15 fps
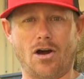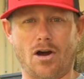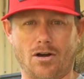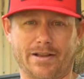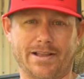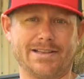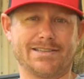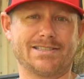
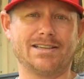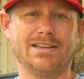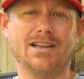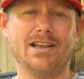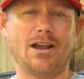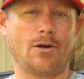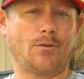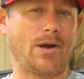August,
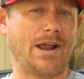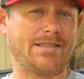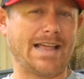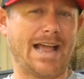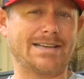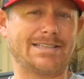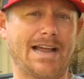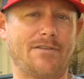around
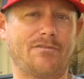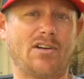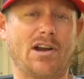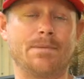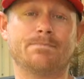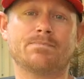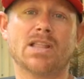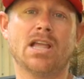that time
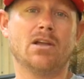frame,